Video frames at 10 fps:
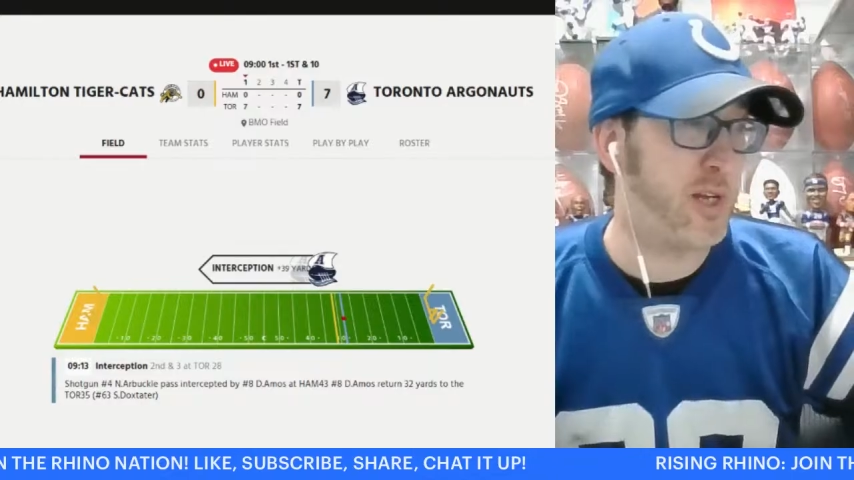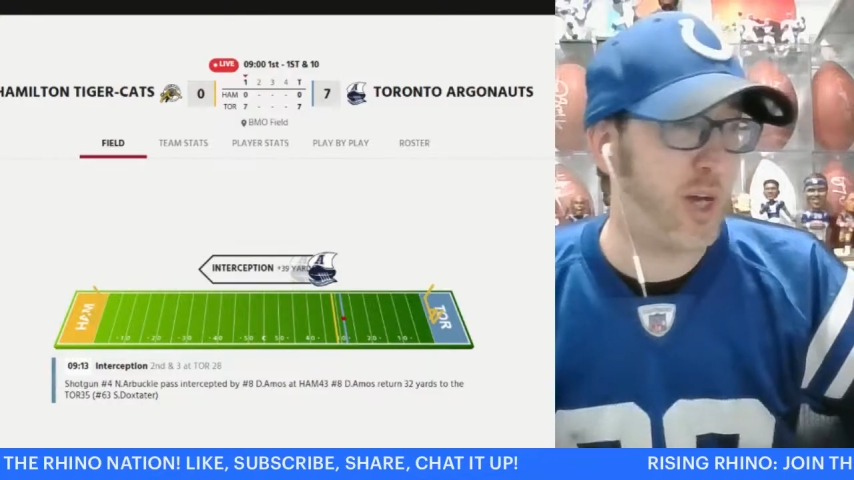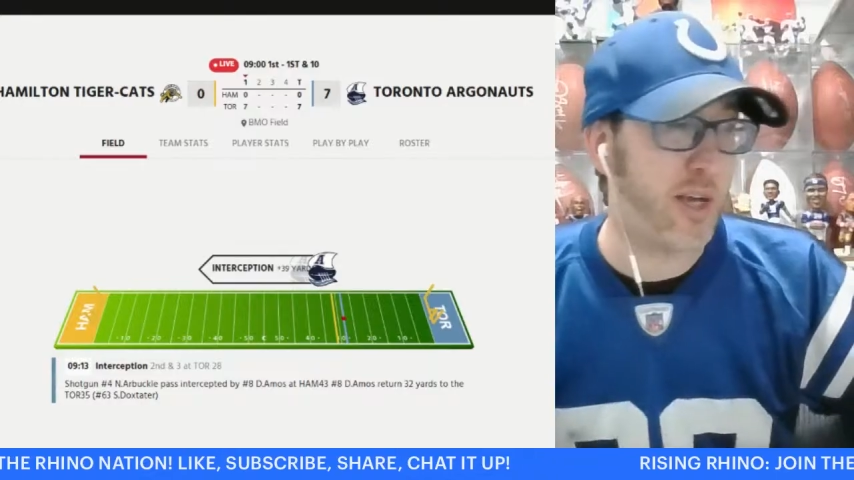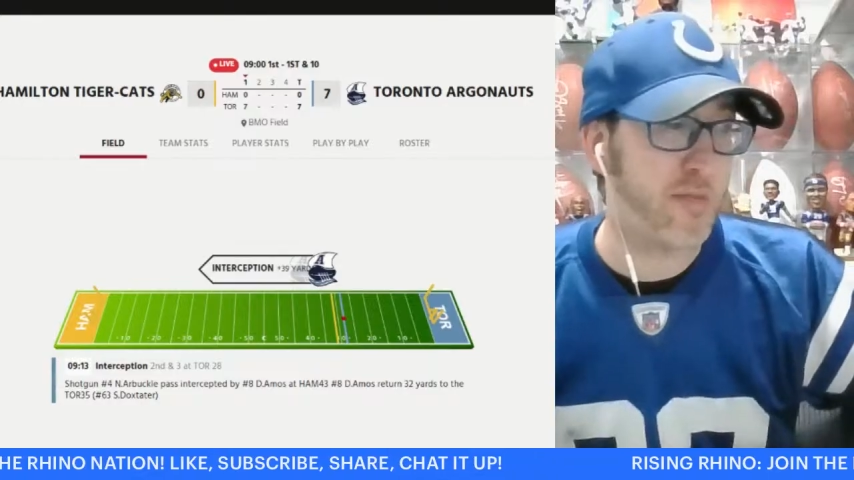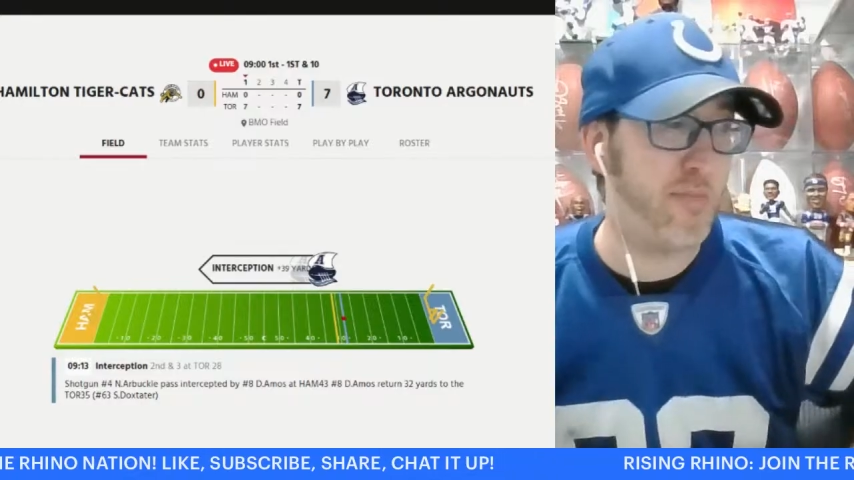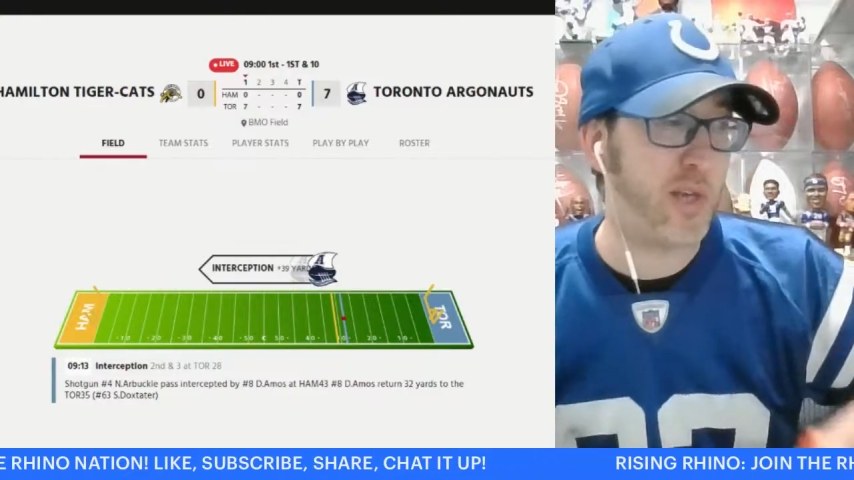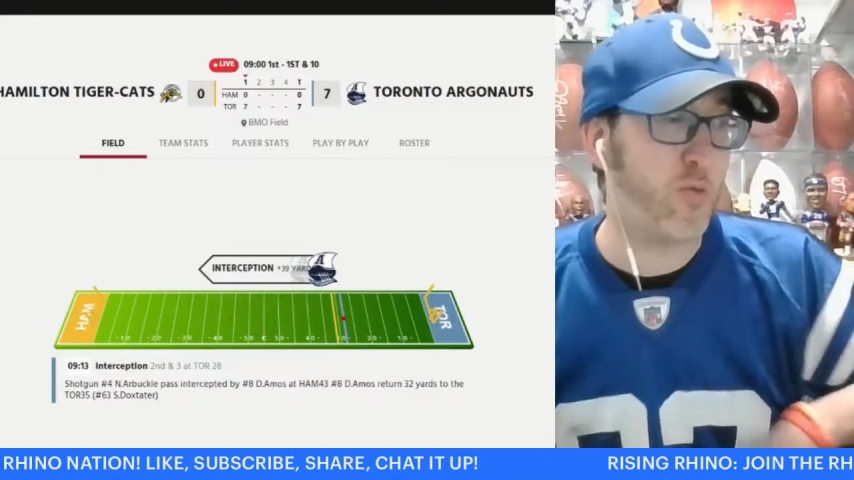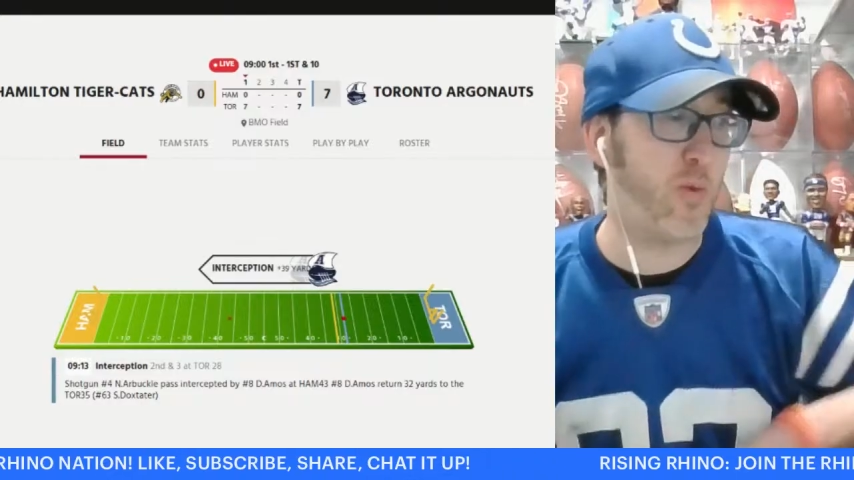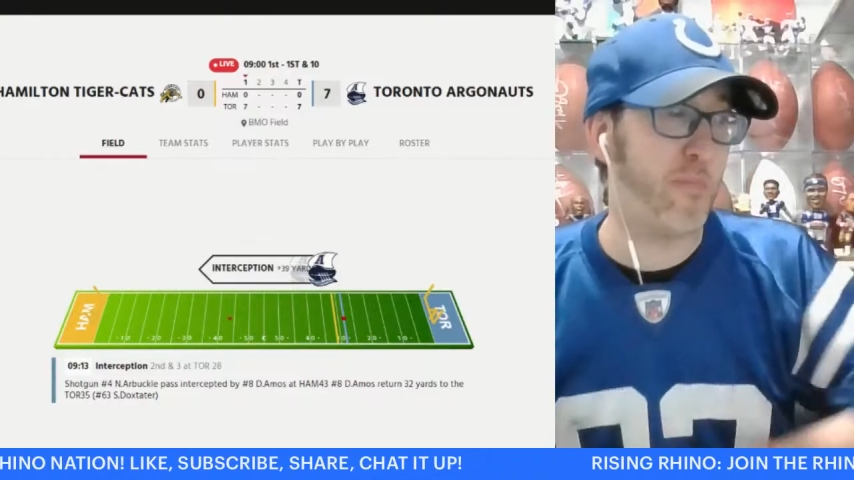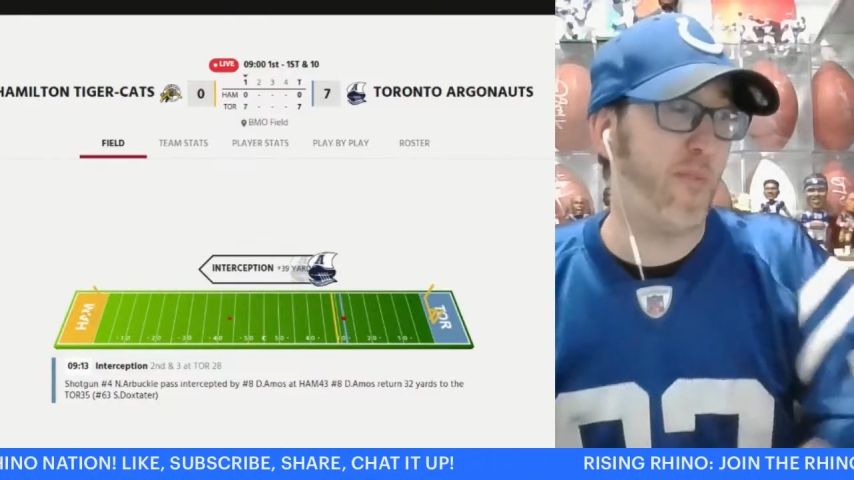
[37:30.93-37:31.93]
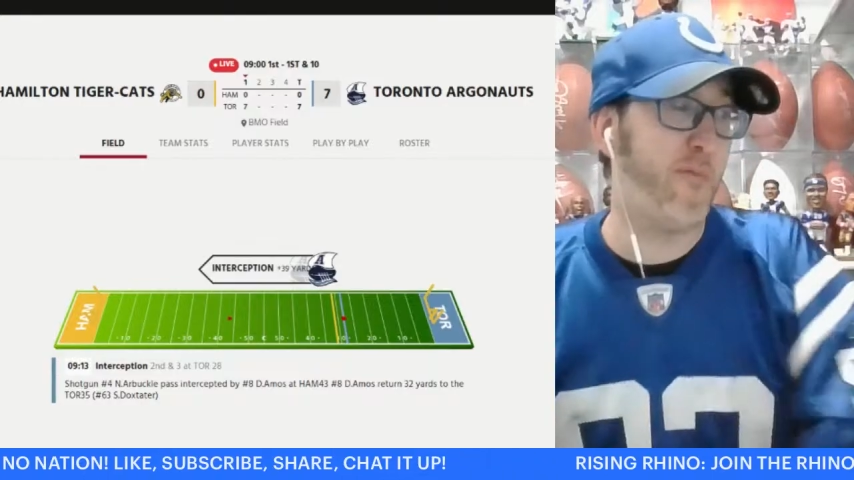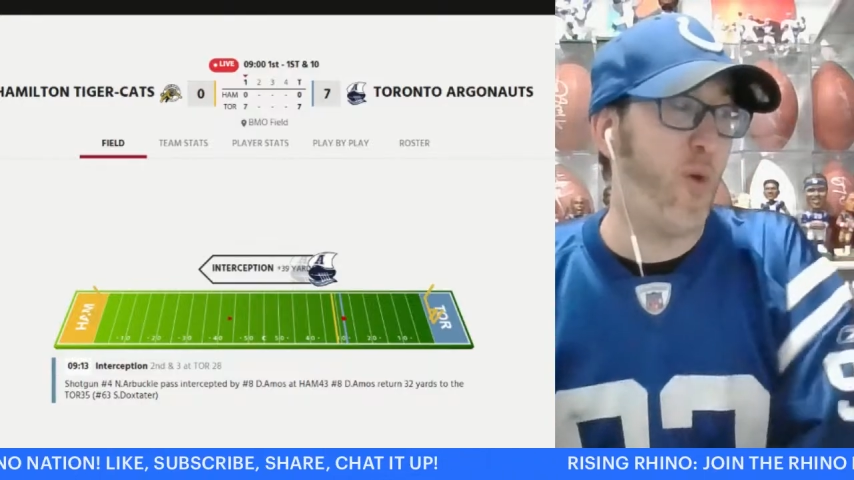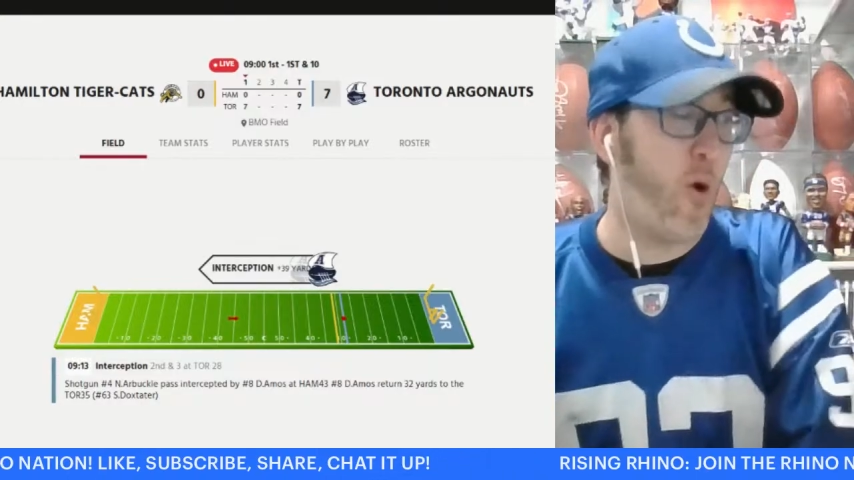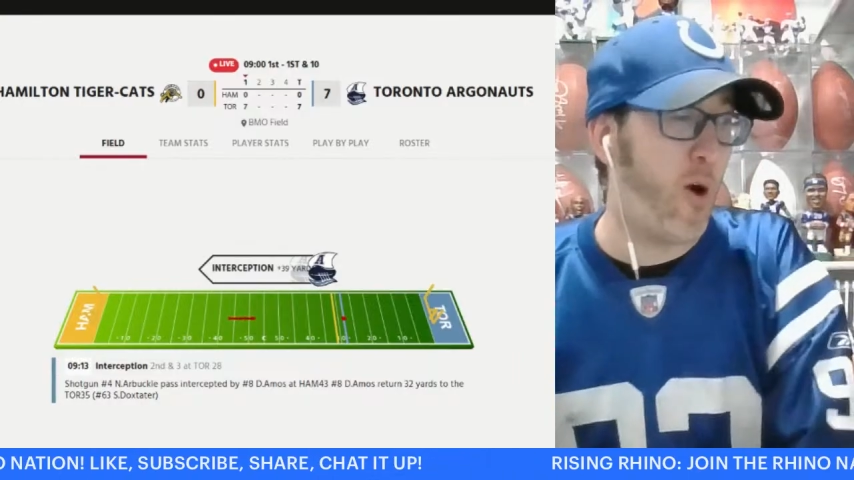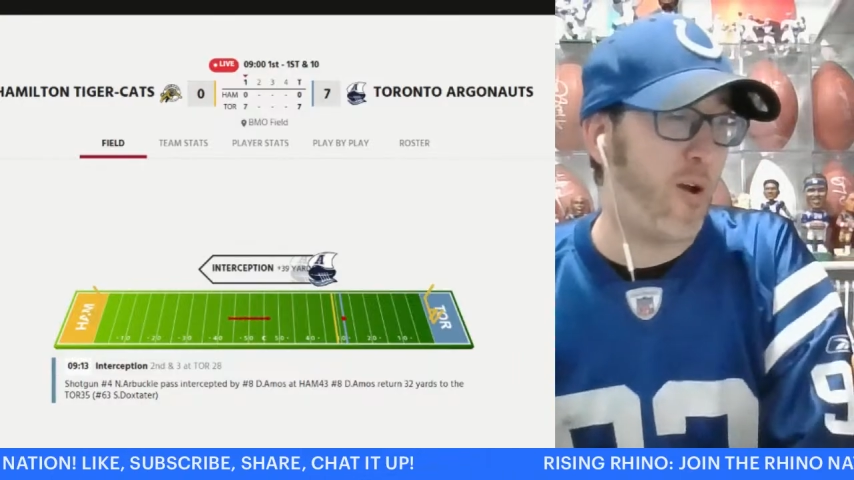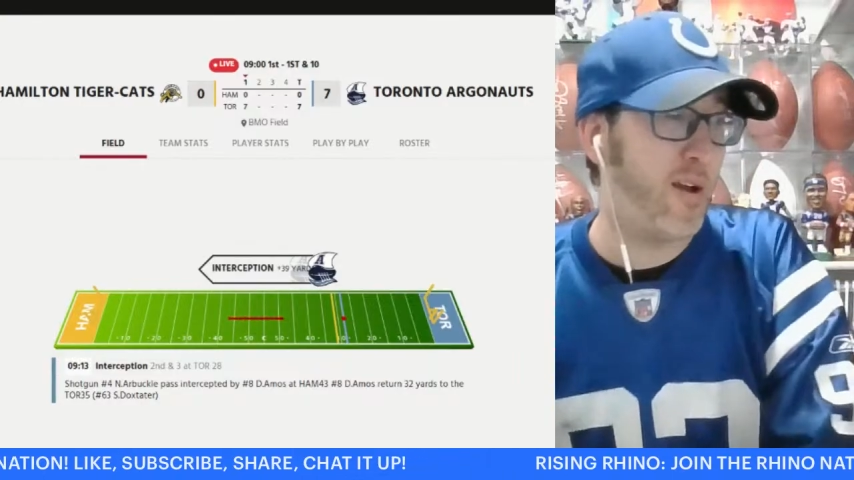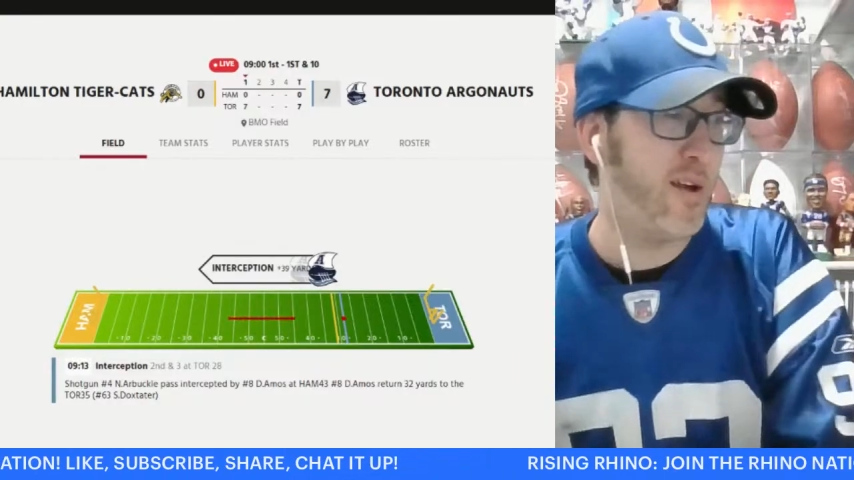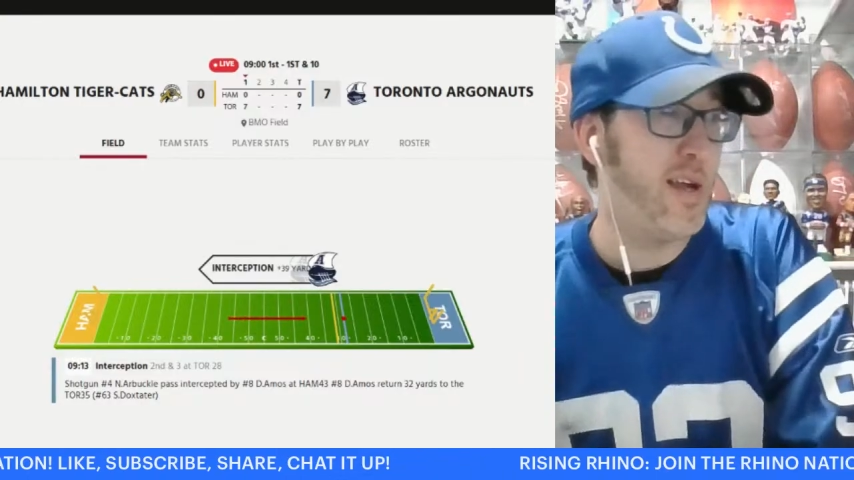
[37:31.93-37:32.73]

Just missed one before,